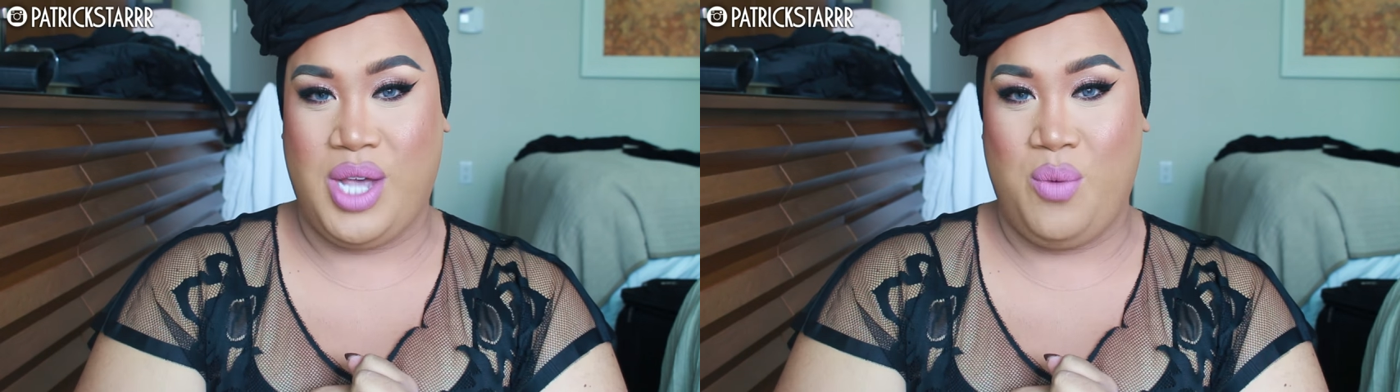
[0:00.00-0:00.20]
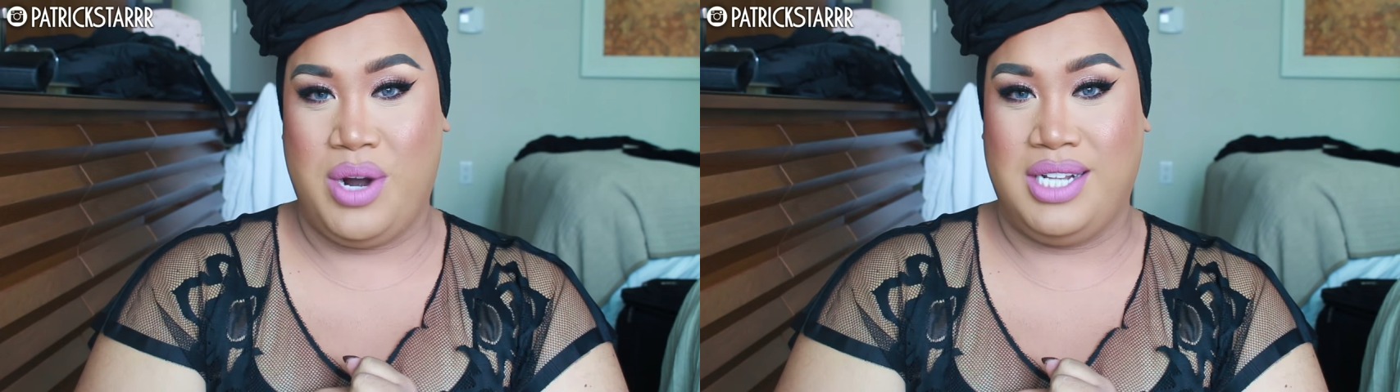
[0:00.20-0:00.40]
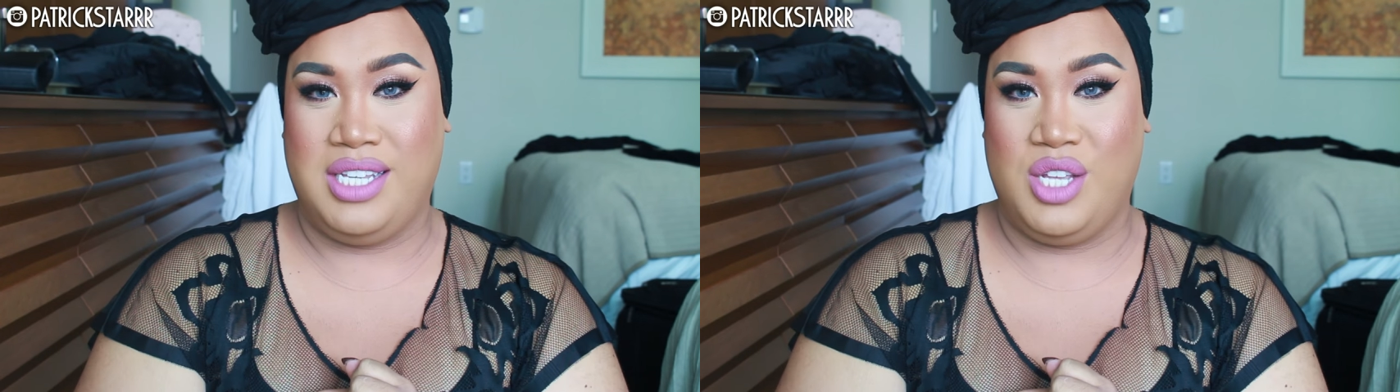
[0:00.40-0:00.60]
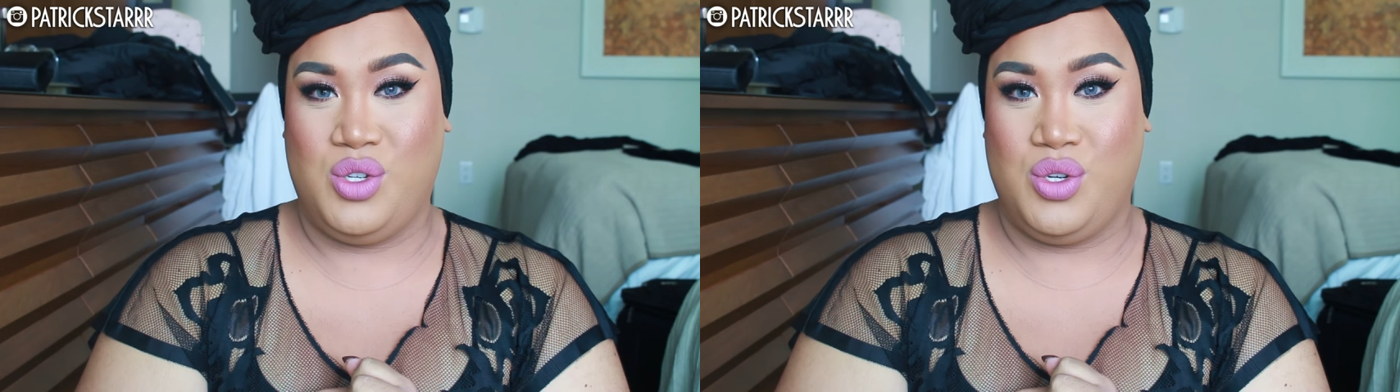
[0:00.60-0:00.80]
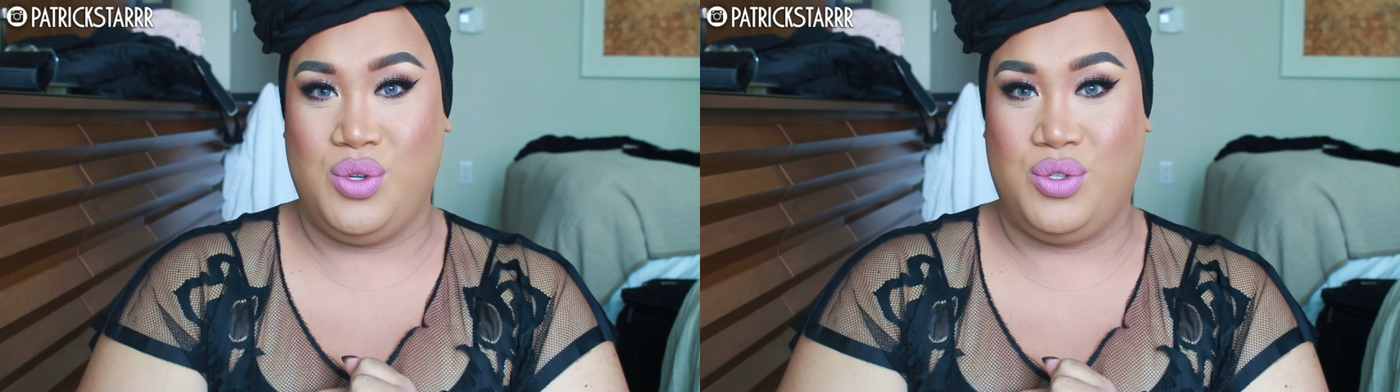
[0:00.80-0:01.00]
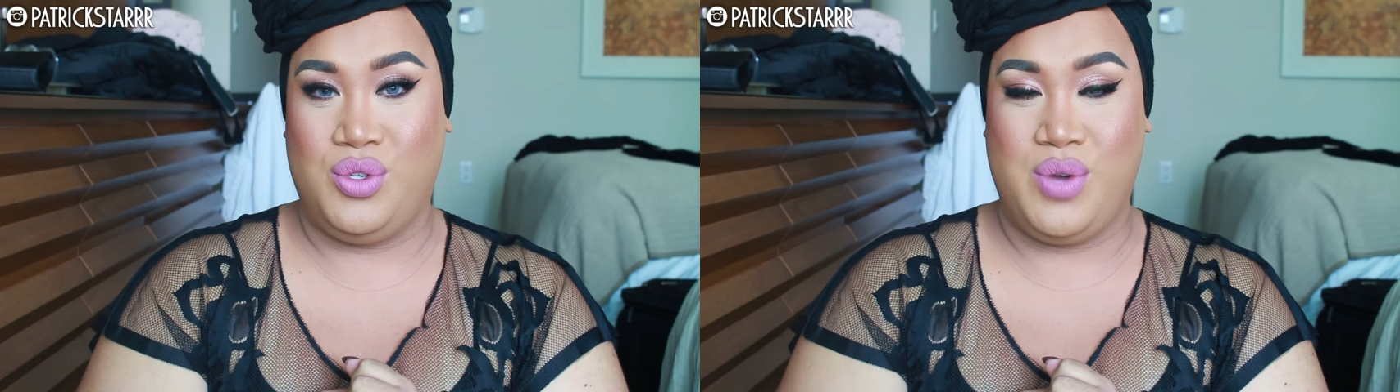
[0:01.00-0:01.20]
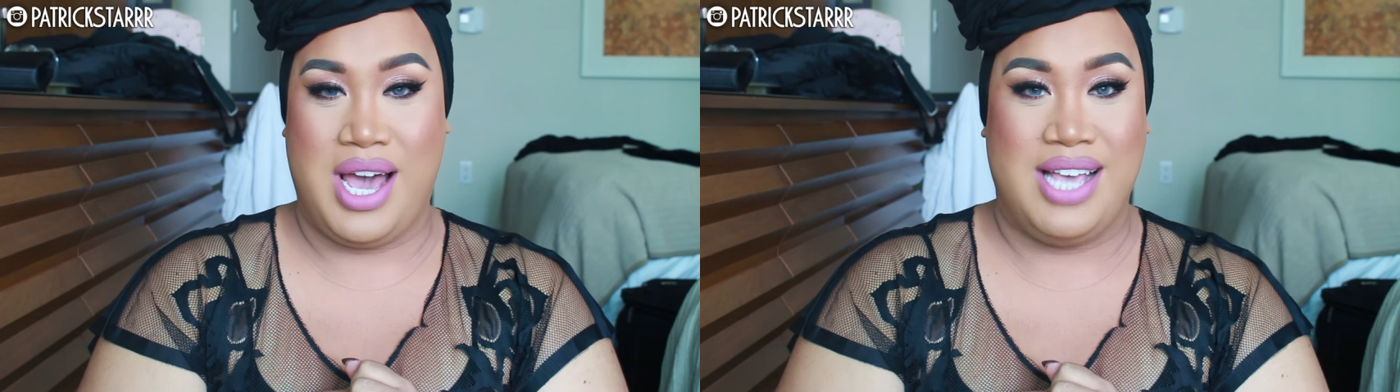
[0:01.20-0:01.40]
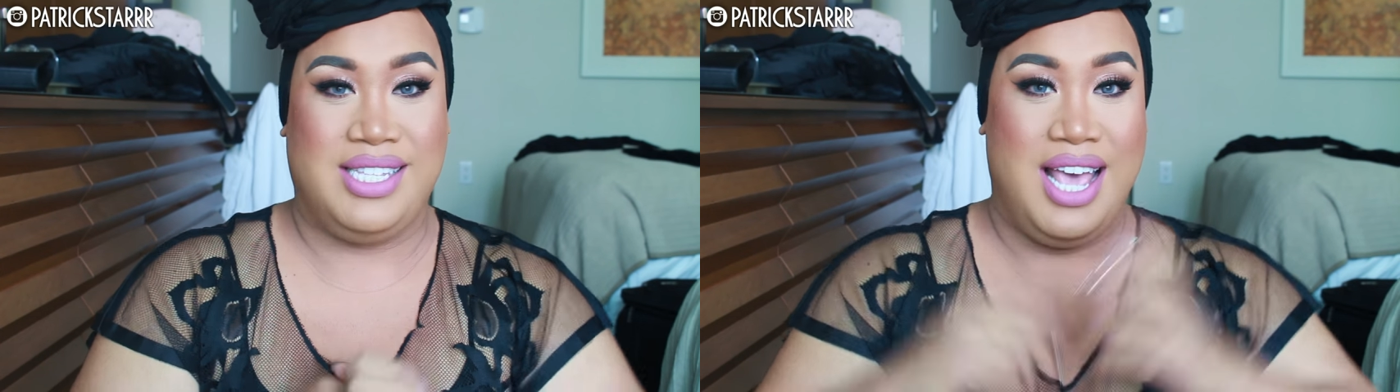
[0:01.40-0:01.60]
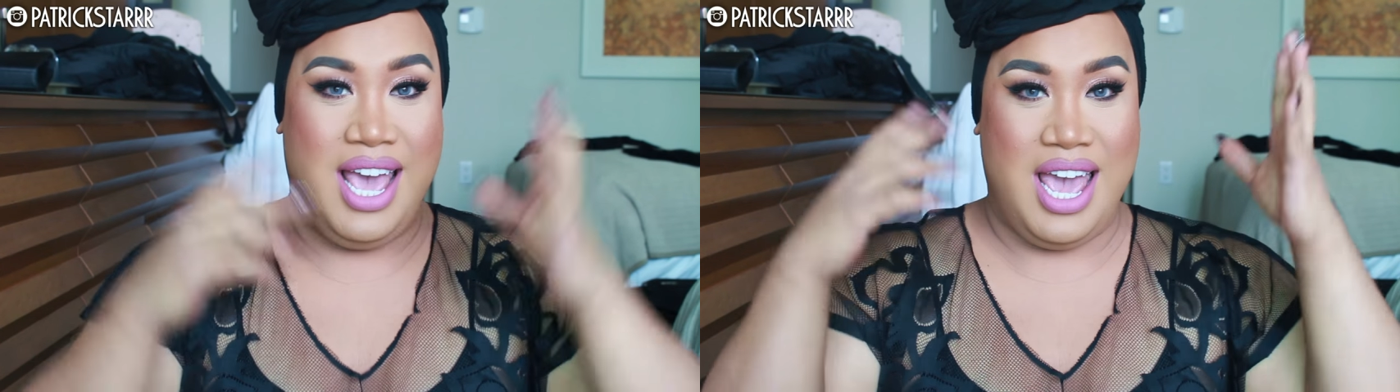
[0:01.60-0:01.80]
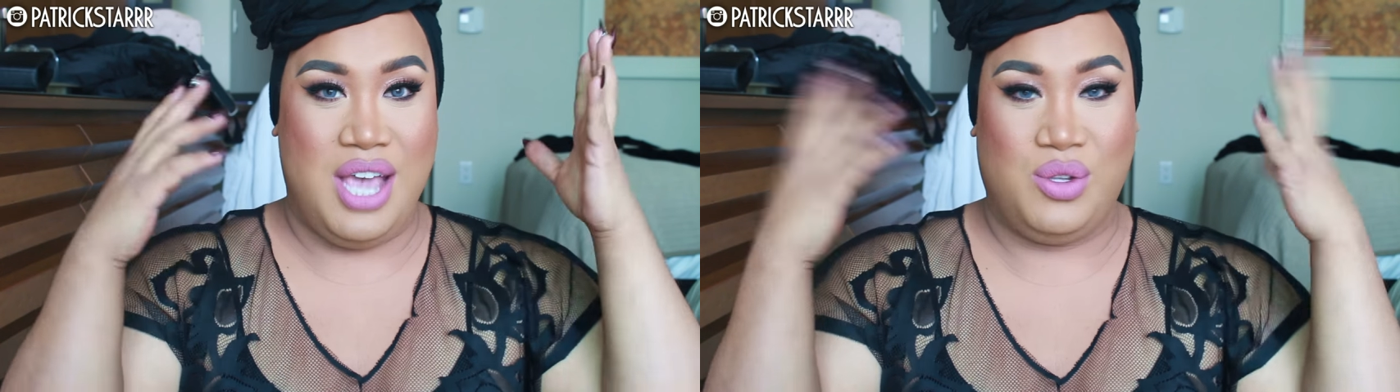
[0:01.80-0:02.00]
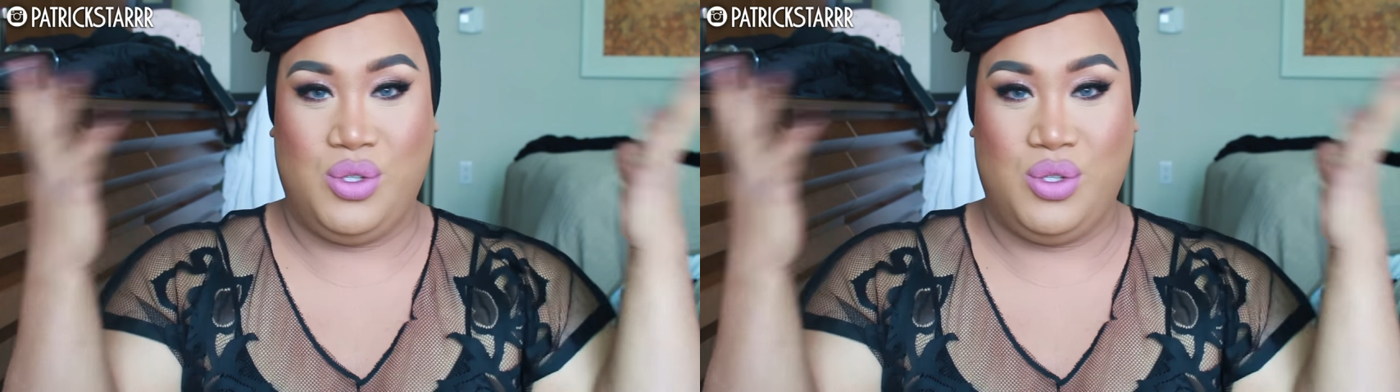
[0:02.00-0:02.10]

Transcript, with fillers: so I wanted to introduce you guys a